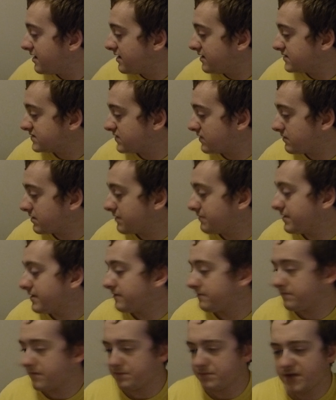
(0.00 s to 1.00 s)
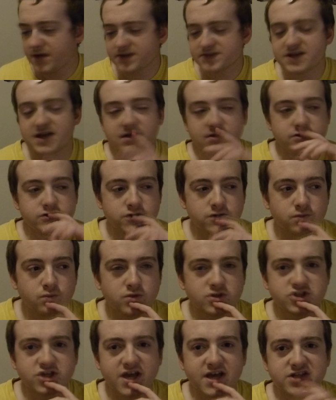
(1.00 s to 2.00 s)
So I'm not exactly sure
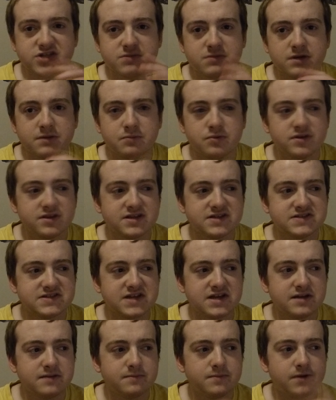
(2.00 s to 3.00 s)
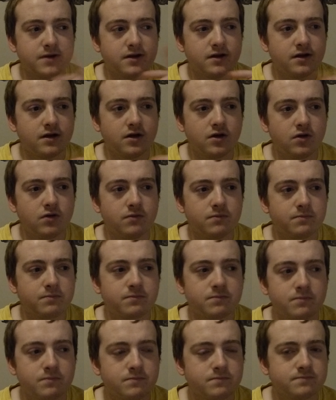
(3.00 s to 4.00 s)
which cage I'm going to put this in, but I'll
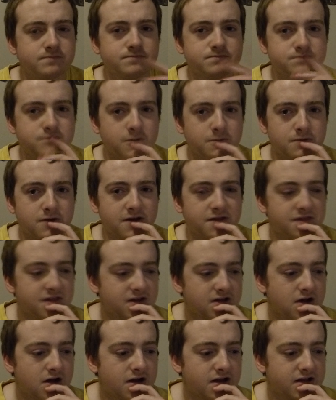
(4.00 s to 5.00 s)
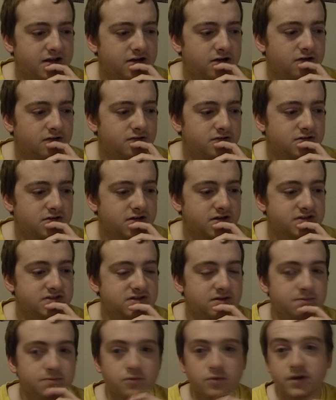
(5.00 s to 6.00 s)
probably think on it here at
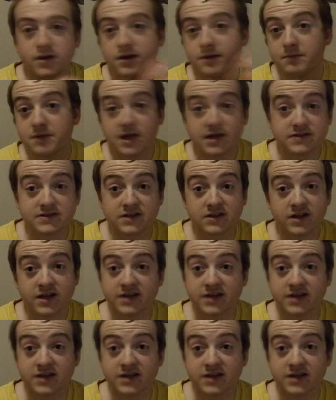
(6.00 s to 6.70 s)
some point. I'm not, like